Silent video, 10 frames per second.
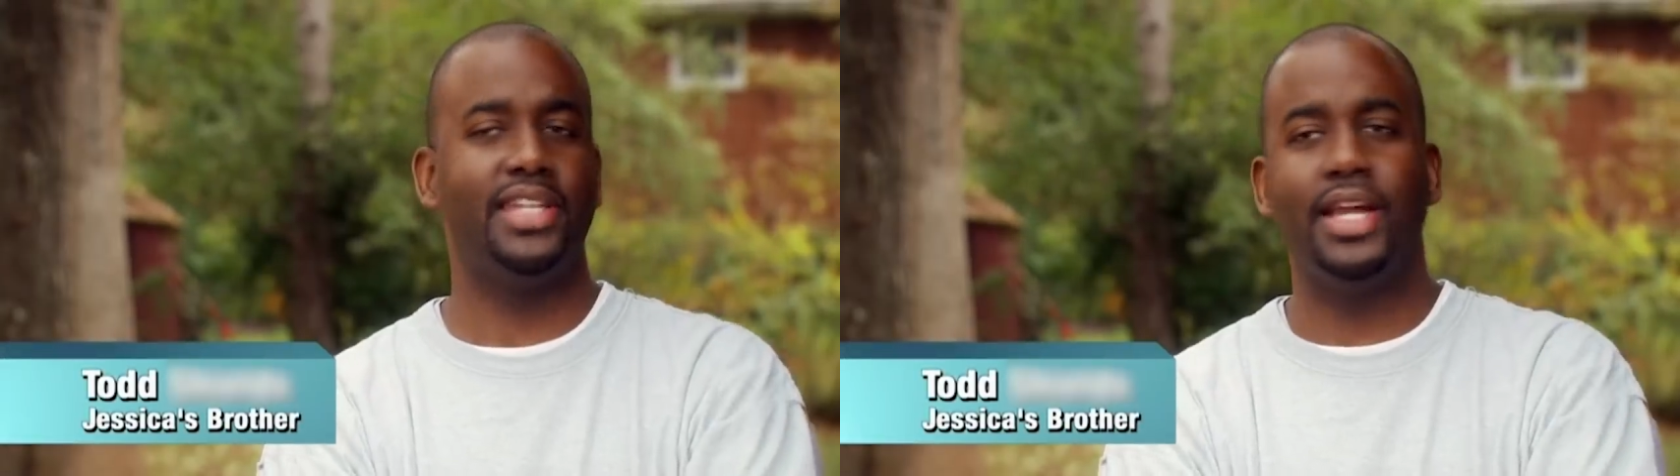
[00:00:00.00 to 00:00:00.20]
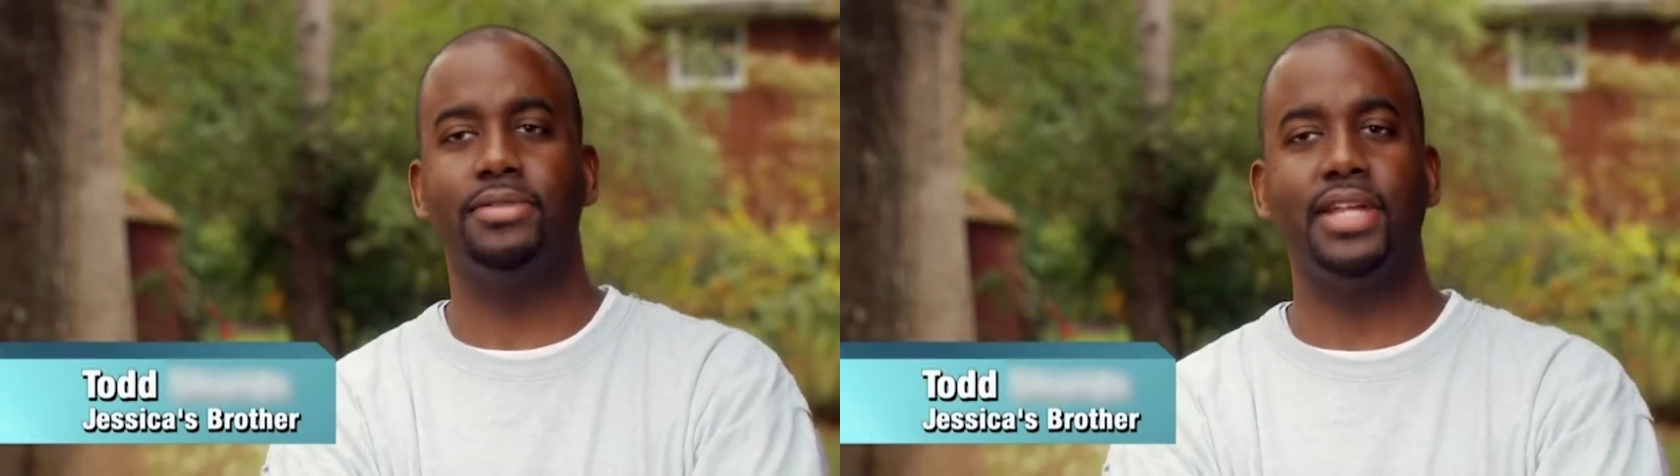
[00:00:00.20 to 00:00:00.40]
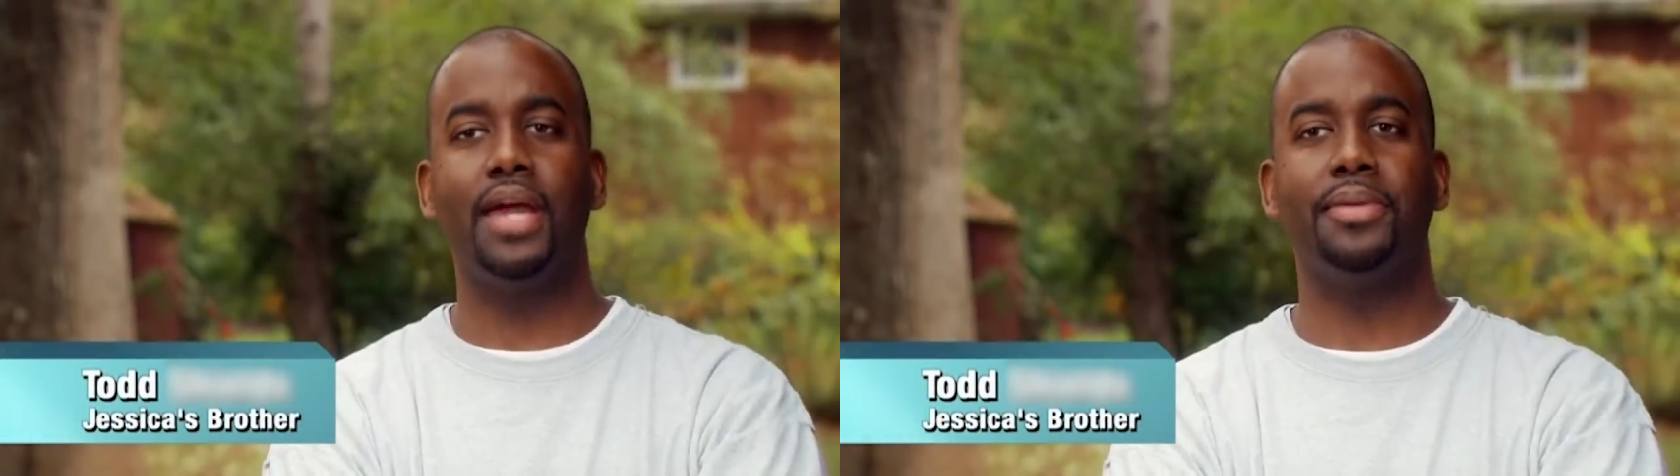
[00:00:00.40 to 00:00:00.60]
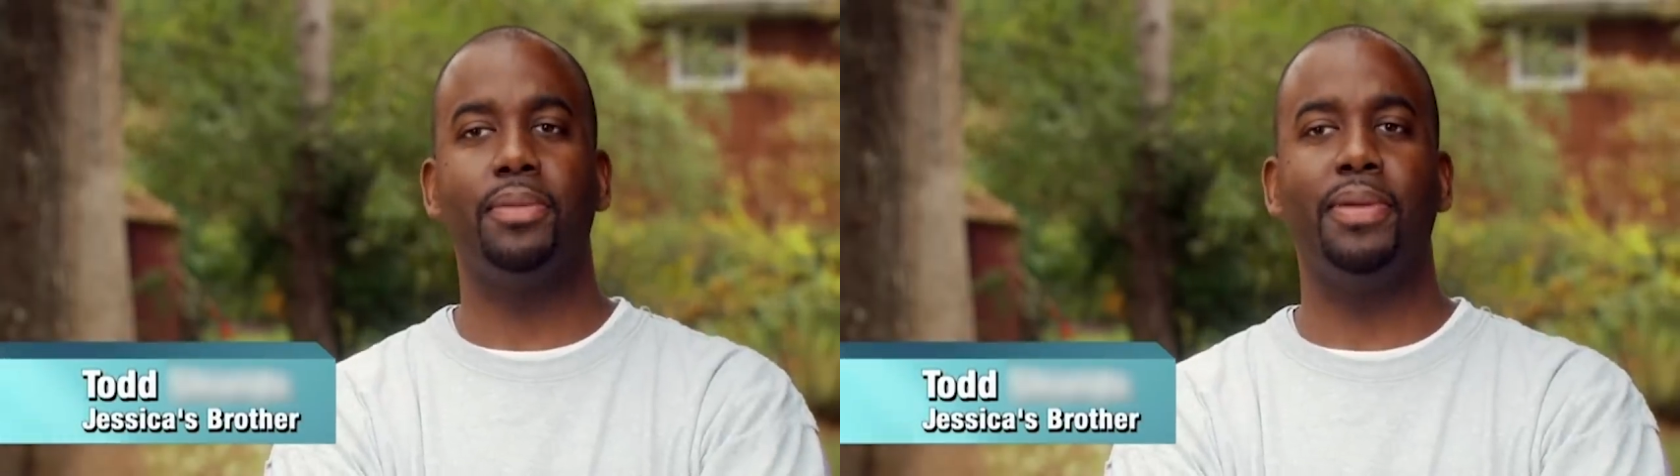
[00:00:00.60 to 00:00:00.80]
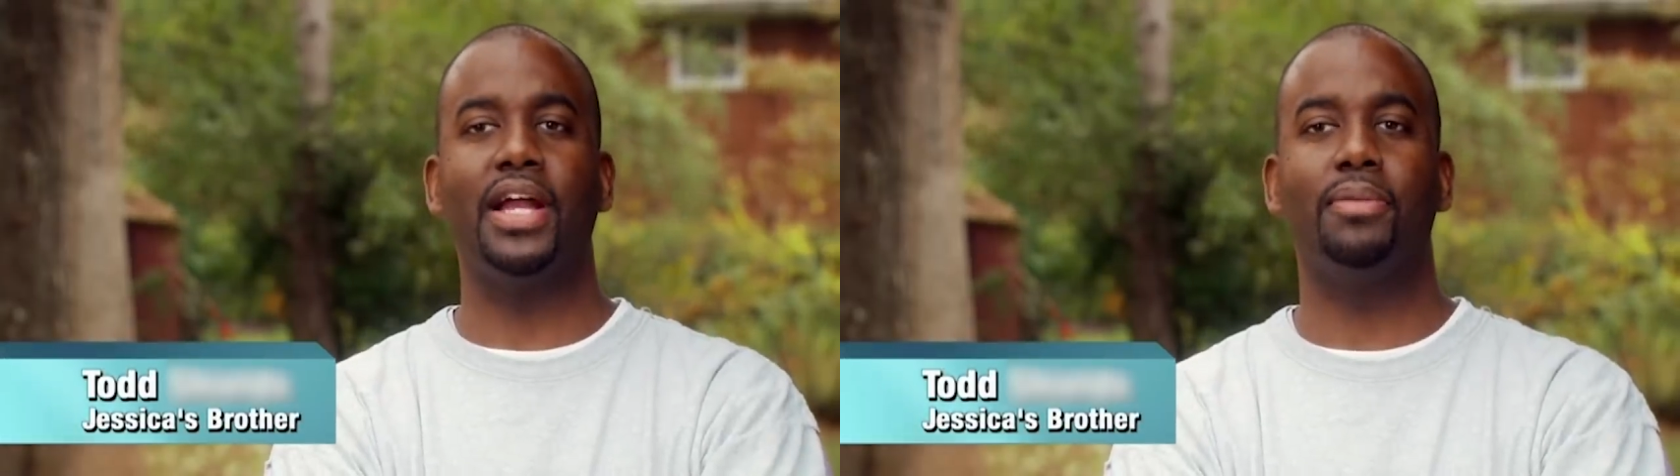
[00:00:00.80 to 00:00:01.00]
same time,
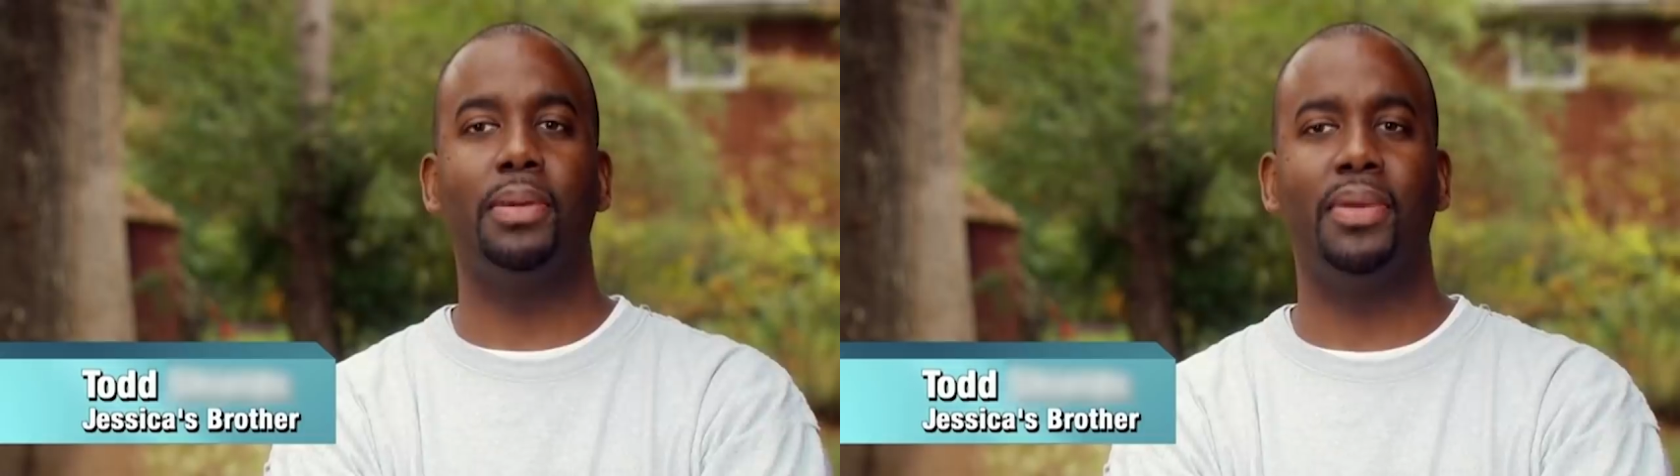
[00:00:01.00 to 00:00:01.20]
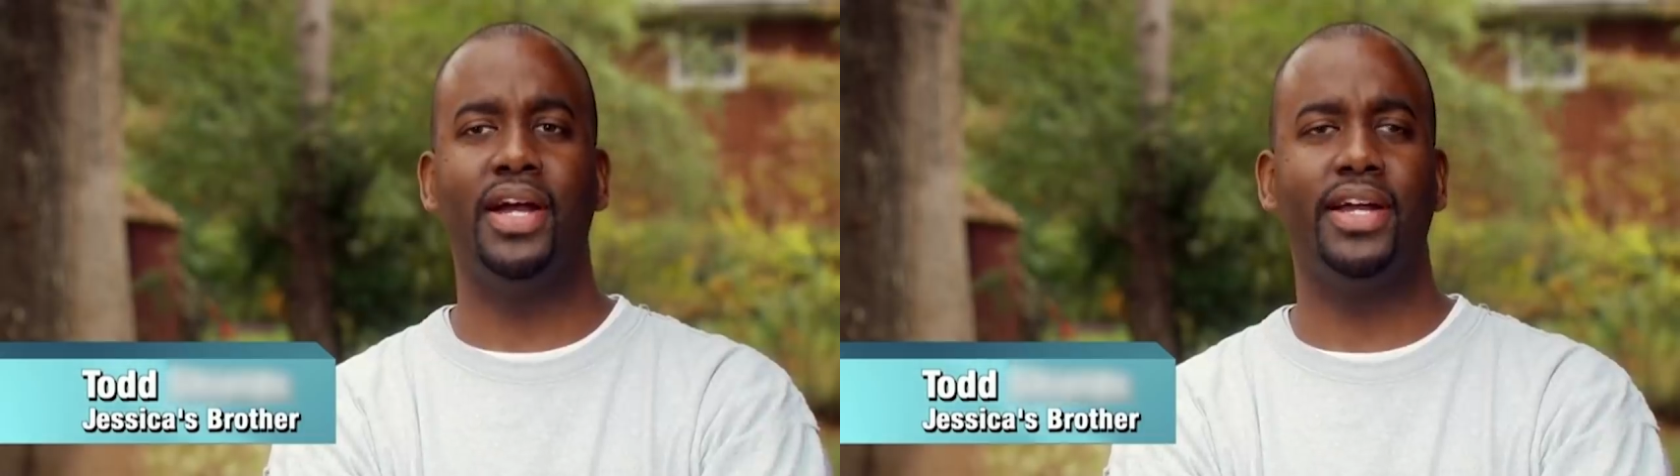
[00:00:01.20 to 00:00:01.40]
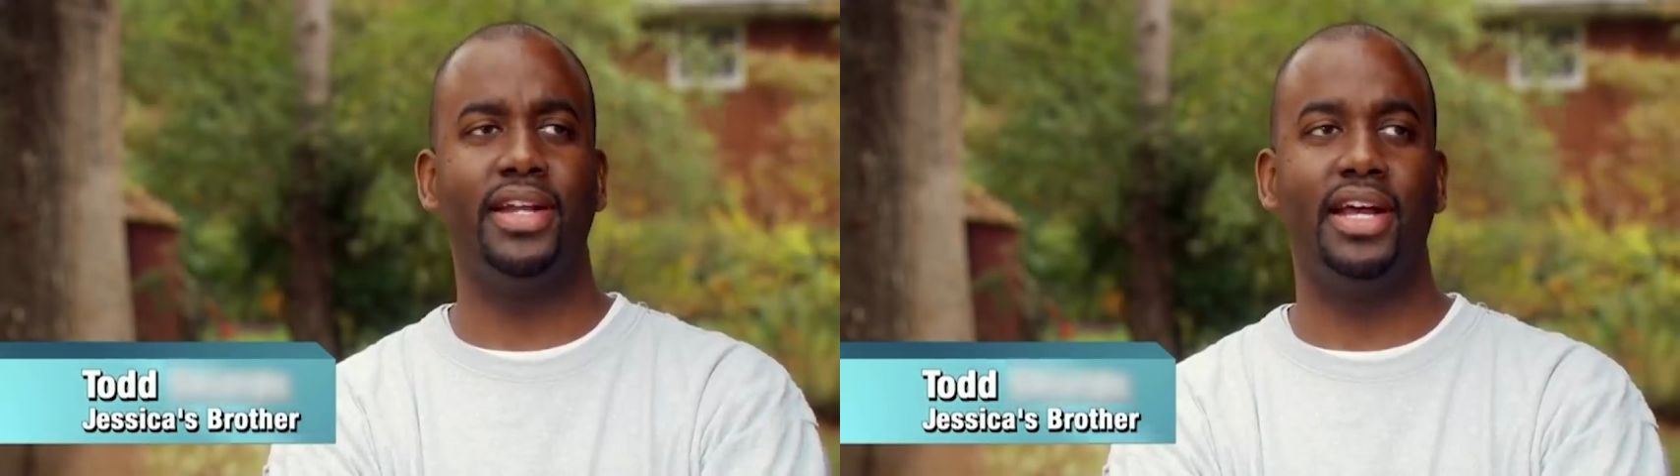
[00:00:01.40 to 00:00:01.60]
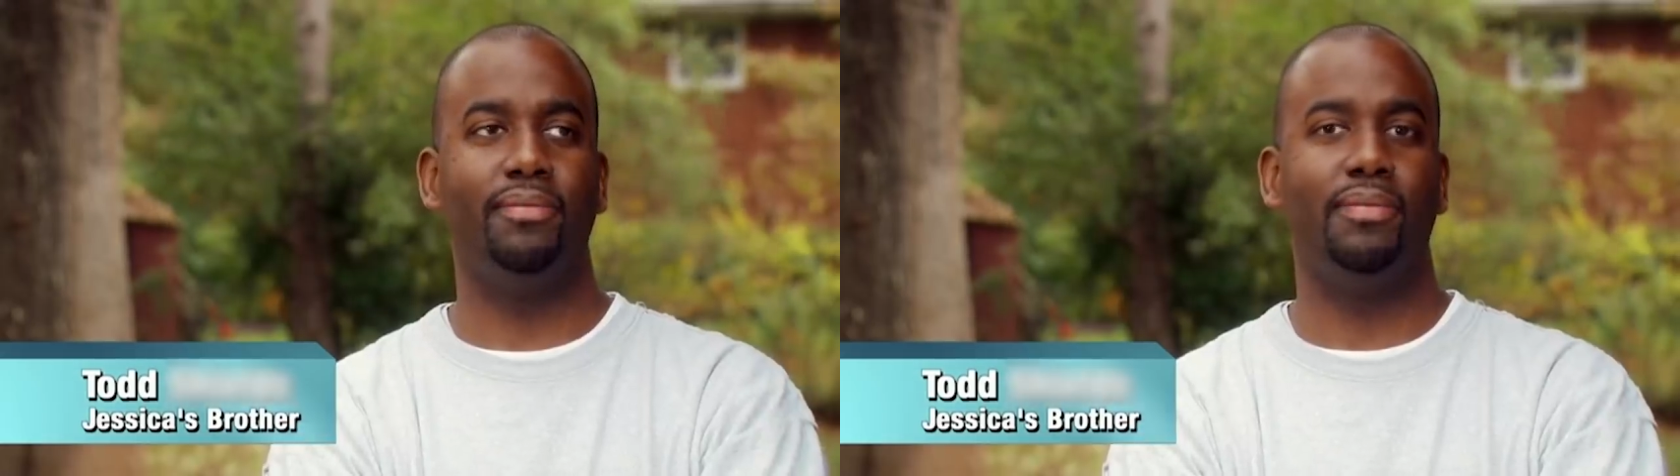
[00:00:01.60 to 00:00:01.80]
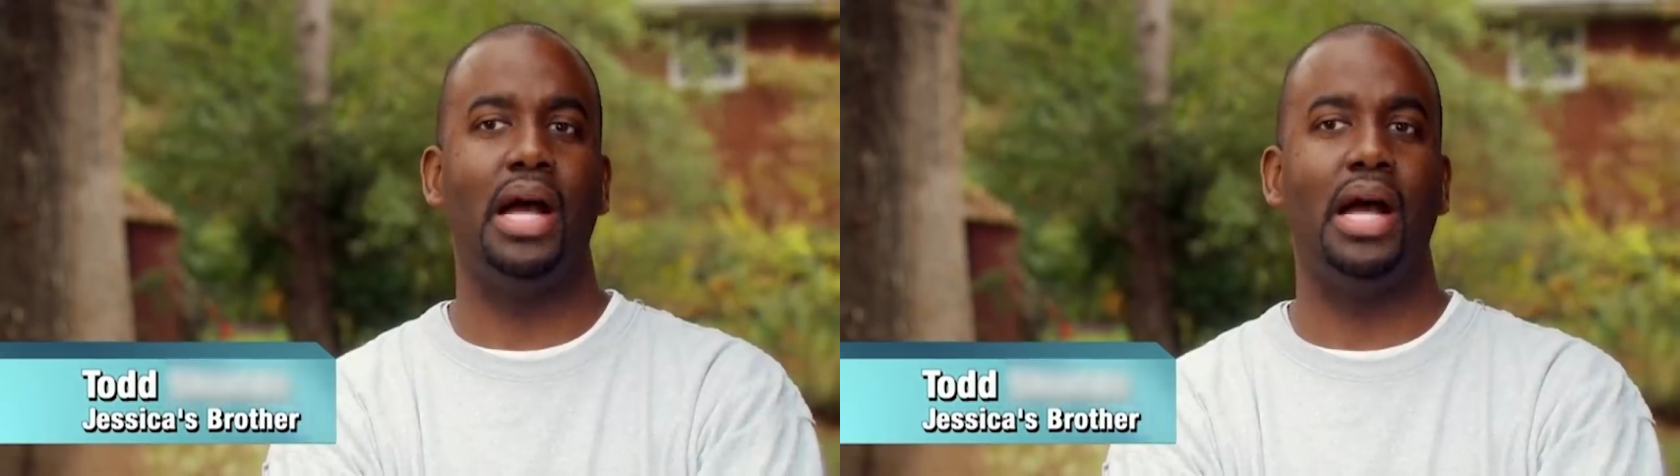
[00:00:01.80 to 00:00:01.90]
in the back of my mind,